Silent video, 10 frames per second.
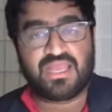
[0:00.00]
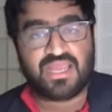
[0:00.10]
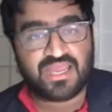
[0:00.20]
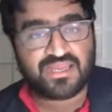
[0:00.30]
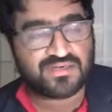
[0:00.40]

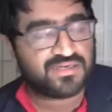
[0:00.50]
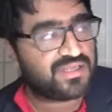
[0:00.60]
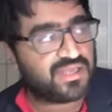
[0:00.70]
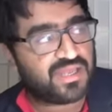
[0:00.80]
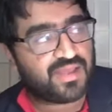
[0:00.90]
and
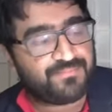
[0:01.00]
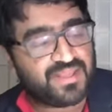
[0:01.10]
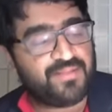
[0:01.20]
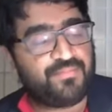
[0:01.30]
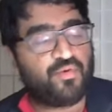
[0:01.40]
a
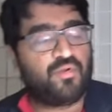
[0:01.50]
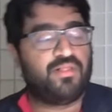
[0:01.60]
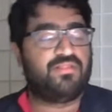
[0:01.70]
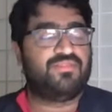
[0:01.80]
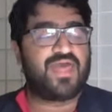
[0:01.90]

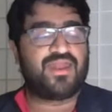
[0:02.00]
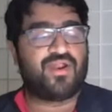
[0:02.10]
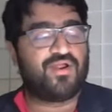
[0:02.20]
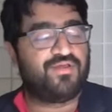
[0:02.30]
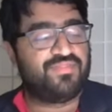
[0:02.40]
people that
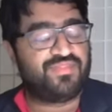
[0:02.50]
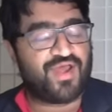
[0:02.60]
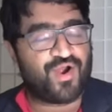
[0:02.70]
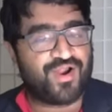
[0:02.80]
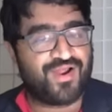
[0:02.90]

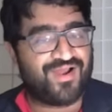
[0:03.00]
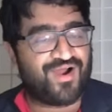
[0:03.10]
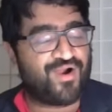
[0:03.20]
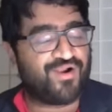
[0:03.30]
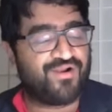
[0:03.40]
are,
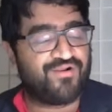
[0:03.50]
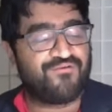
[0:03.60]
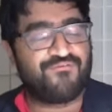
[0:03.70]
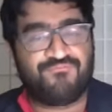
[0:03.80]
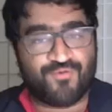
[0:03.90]
are
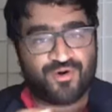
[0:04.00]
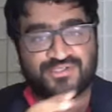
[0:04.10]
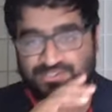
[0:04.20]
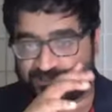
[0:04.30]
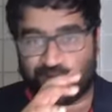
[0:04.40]

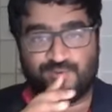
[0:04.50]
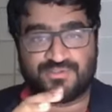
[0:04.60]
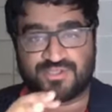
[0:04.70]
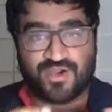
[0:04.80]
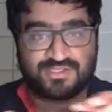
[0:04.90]
forced to
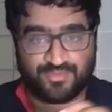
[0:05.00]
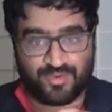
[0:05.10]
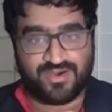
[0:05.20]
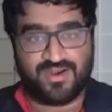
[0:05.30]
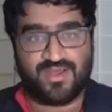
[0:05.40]
talk to
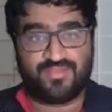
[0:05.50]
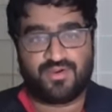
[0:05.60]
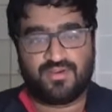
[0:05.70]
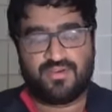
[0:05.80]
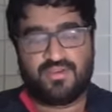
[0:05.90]
one
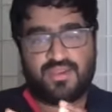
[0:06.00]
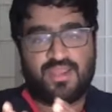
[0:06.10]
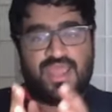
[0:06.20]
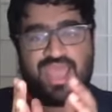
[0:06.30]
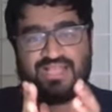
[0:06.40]
another.
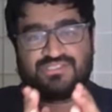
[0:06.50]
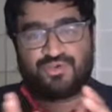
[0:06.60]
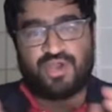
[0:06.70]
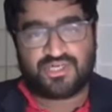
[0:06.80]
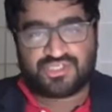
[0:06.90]
And so
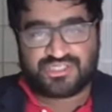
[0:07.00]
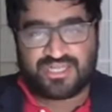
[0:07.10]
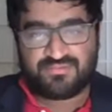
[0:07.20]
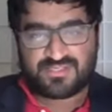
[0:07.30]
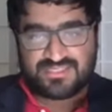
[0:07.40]
God
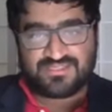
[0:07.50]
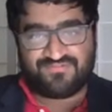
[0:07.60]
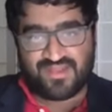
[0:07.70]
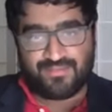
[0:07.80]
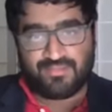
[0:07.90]
shapes this
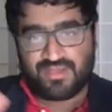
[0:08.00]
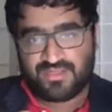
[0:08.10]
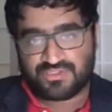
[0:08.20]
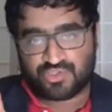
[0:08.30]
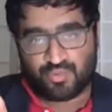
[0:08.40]
family
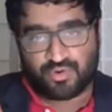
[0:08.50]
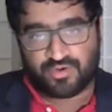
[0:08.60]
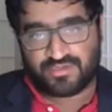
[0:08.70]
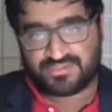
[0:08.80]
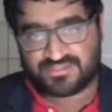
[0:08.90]

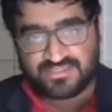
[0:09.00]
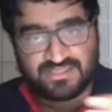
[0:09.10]
towards